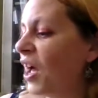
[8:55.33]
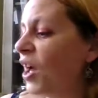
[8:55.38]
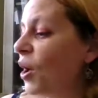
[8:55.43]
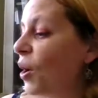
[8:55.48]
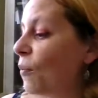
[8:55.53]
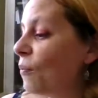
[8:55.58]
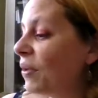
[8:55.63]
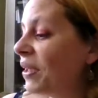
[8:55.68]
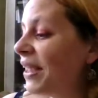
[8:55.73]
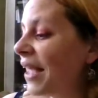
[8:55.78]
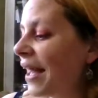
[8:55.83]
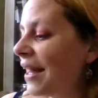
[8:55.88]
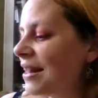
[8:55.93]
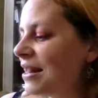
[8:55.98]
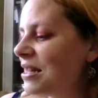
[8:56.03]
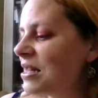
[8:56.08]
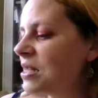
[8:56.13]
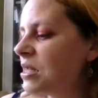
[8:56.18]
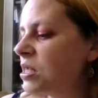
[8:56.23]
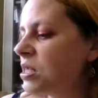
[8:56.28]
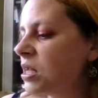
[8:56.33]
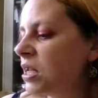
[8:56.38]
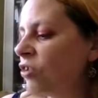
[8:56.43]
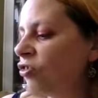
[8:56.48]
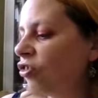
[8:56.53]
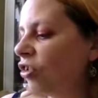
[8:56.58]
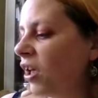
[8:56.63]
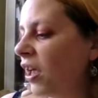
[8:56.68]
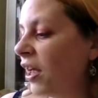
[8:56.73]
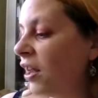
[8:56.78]
But yeah, this is
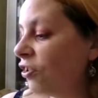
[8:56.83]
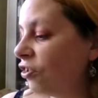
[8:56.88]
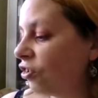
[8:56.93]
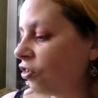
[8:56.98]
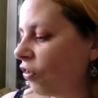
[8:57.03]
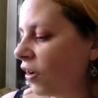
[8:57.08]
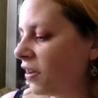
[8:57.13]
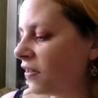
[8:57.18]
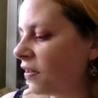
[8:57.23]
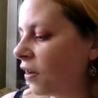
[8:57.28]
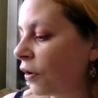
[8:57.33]
illustrated.